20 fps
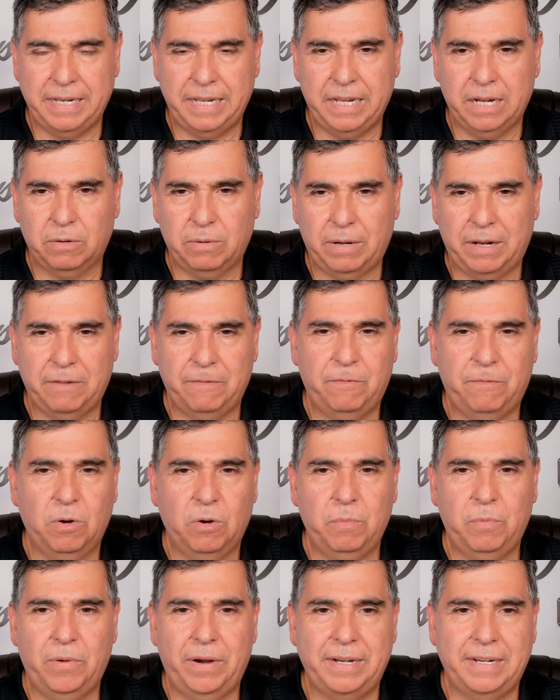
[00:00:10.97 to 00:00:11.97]
ERA
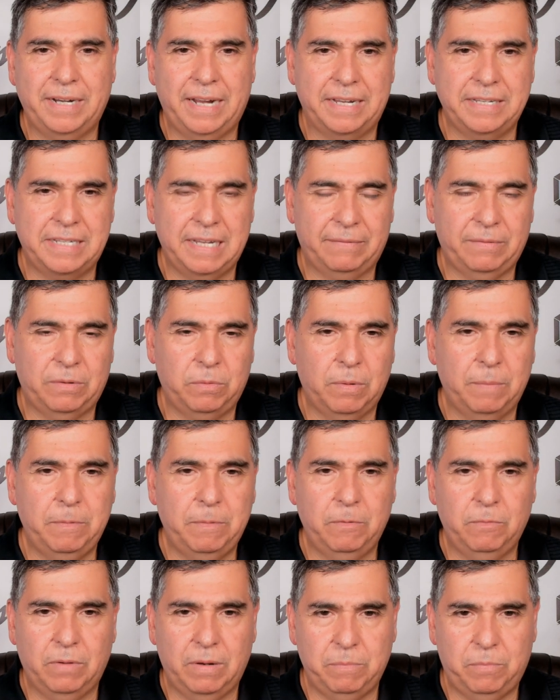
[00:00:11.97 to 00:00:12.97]
4.97, whip
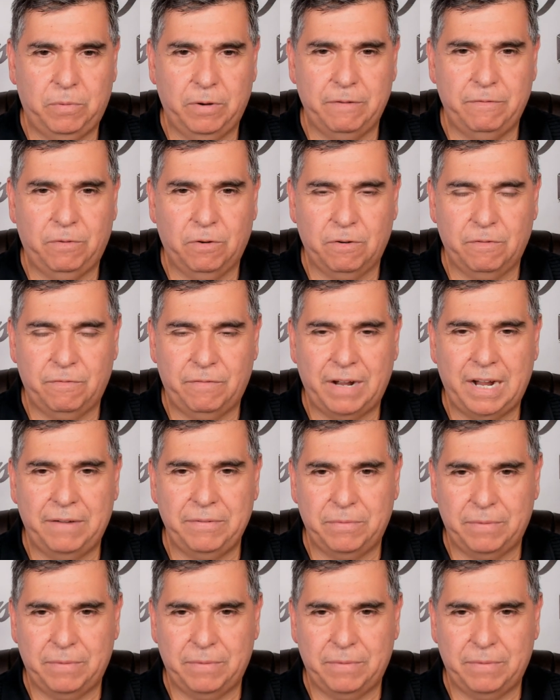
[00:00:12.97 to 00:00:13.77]
of 1.45.